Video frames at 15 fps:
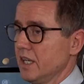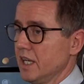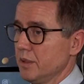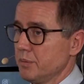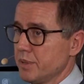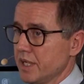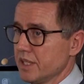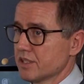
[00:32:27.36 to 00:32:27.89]
a
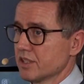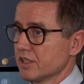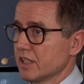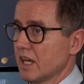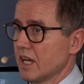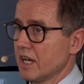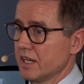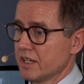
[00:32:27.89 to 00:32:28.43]
patient
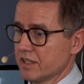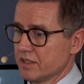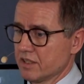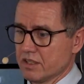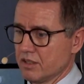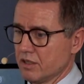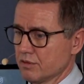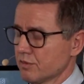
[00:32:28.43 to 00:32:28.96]
died and
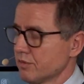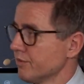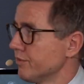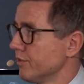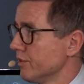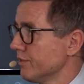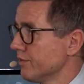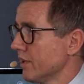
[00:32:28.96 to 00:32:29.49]

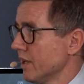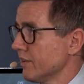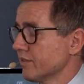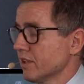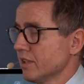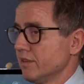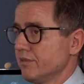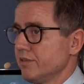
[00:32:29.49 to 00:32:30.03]
135
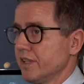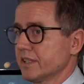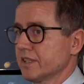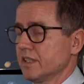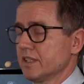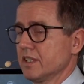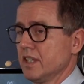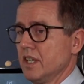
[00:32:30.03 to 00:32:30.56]
got
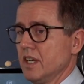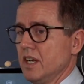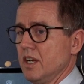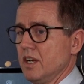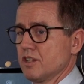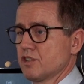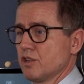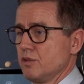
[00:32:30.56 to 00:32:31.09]
infected.
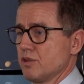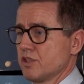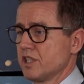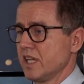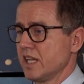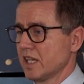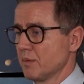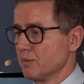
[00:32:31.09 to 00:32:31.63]
So you're
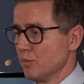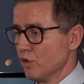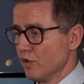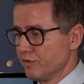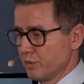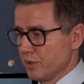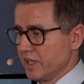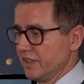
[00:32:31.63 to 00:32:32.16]
seeing a
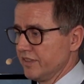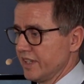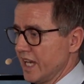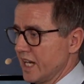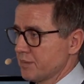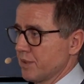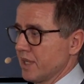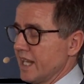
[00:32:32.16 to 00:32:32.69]
move within
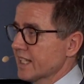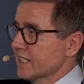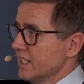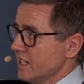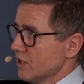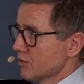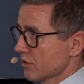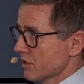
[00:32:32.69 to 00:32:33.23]
that, but actually
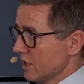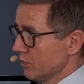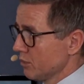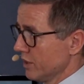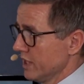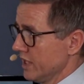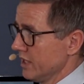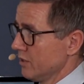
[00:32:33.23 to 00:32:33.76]
interesting
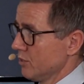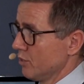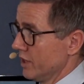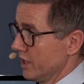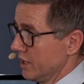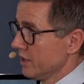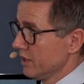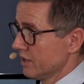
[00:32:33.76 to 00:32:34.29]

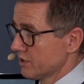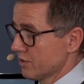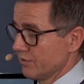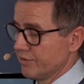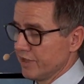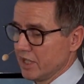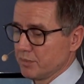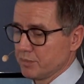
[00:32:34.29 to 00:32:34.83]
within
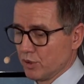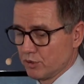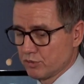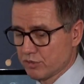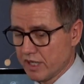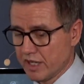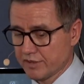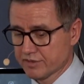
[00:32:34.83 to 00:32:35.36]
synthetic bone
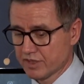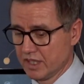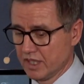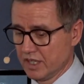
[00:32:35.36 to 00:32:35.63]
graft,